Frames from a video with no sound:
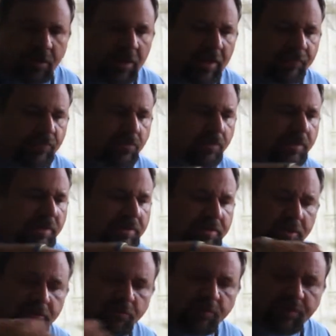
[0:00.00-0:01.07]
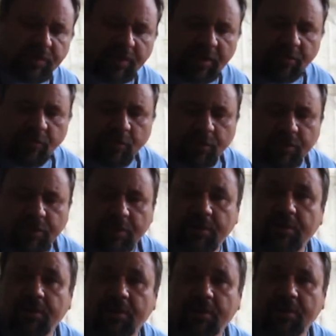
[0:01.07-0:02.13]
After we get done with that, we're going
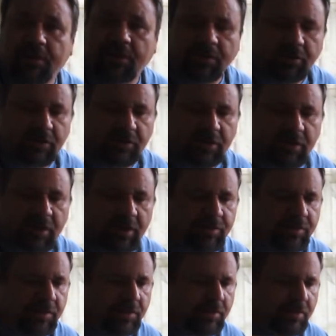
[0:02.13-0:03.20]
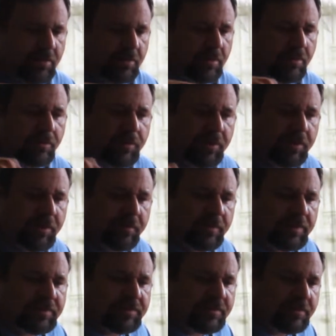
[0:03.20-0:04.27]
to add the pickling
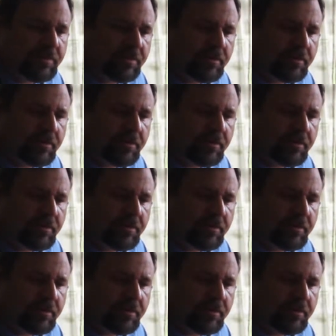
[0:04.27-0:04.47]
mix.